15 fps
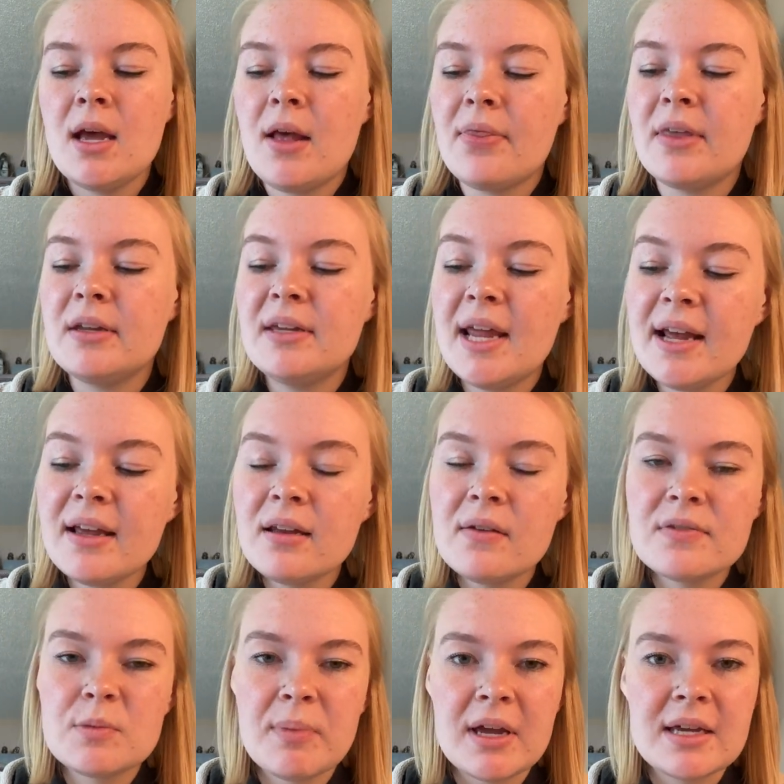The negative
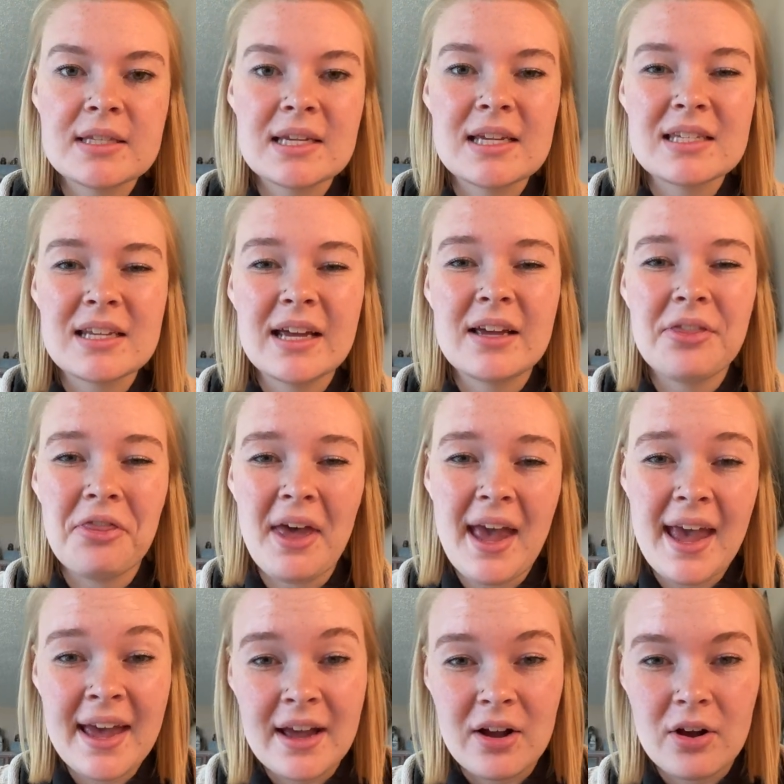space is like
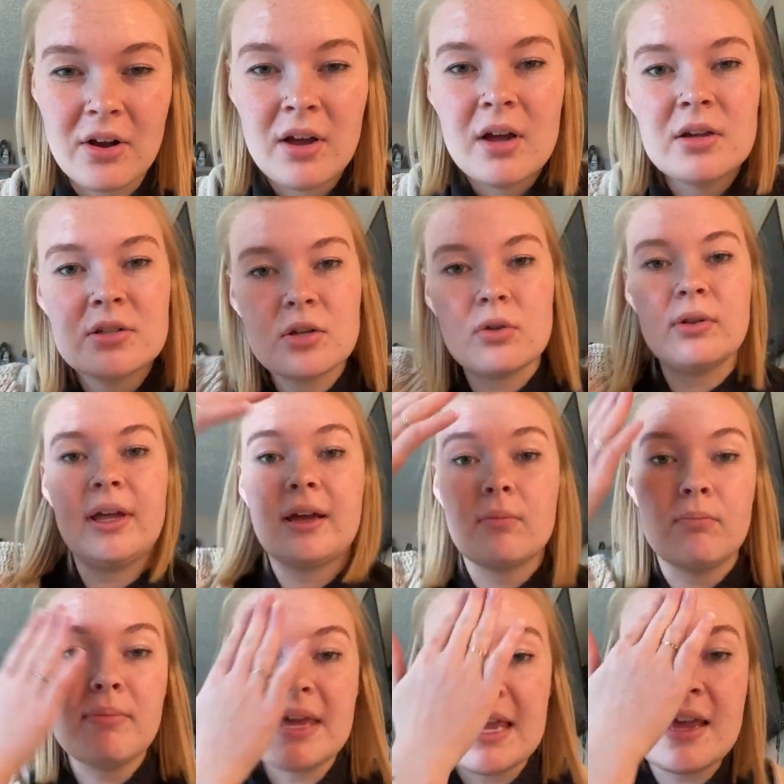the air. So like
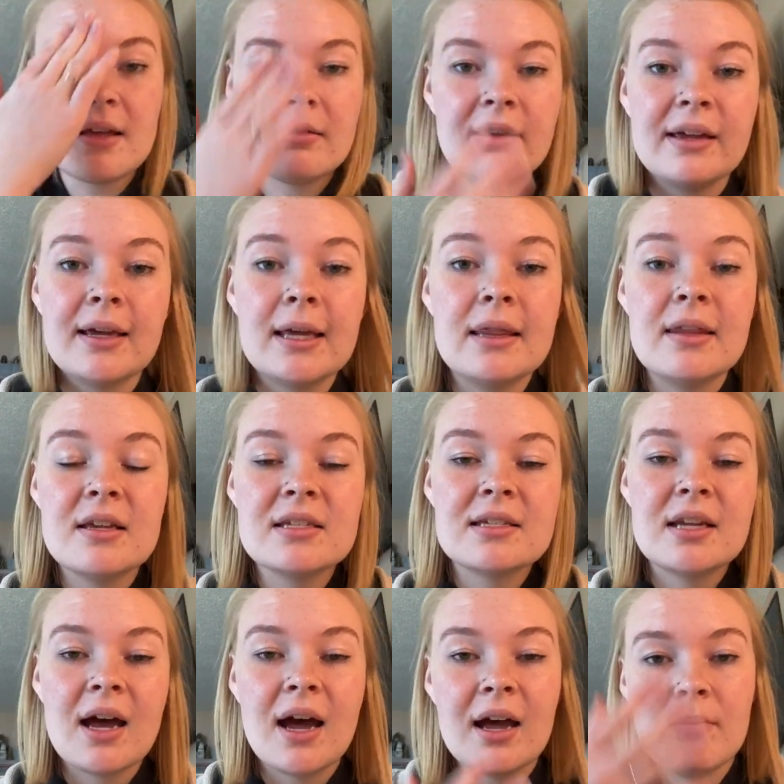me, like in this
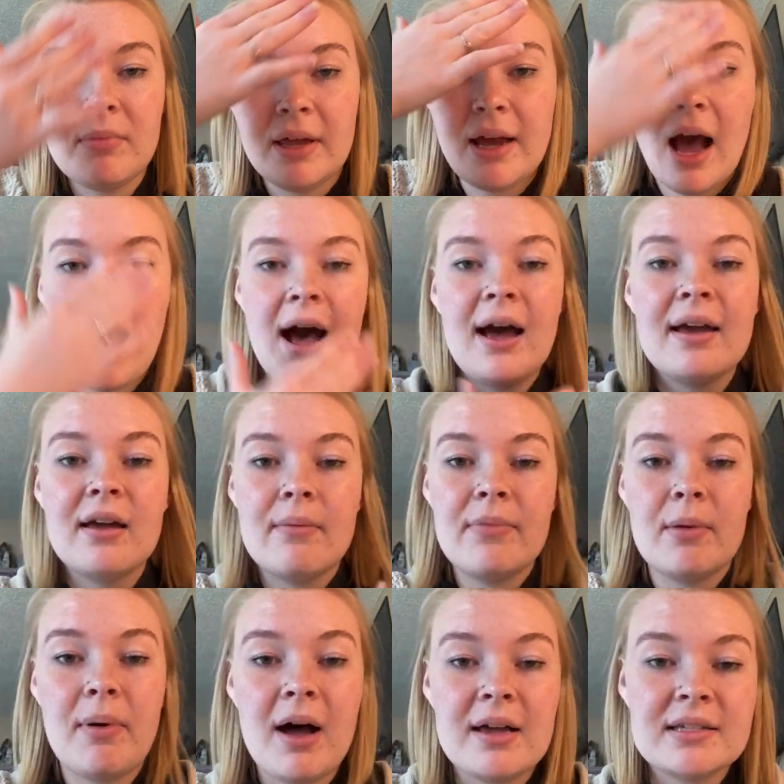time, like I am
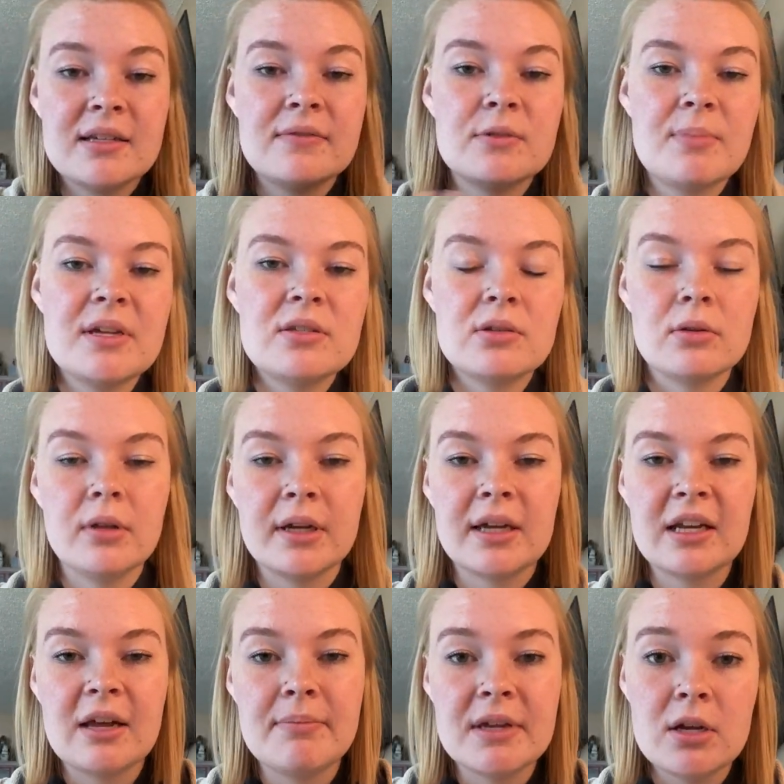the positive space. You're looking
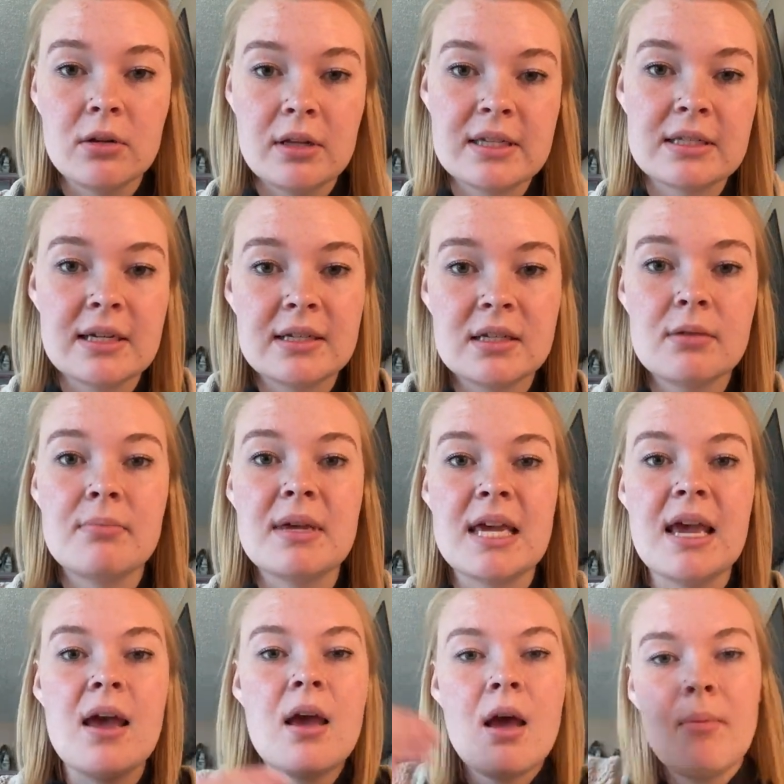at me, you're listening to
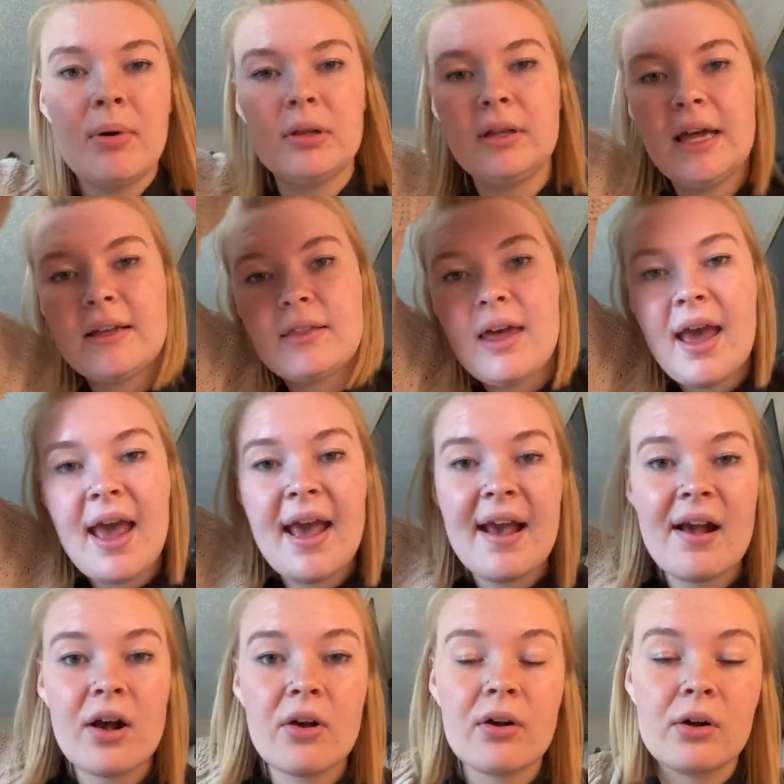me, but like the
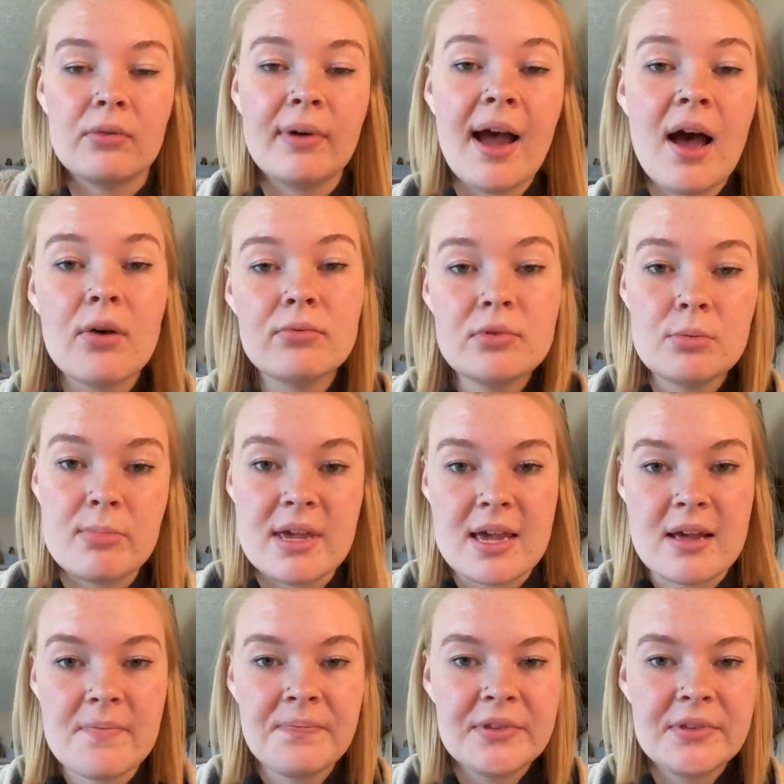air around me,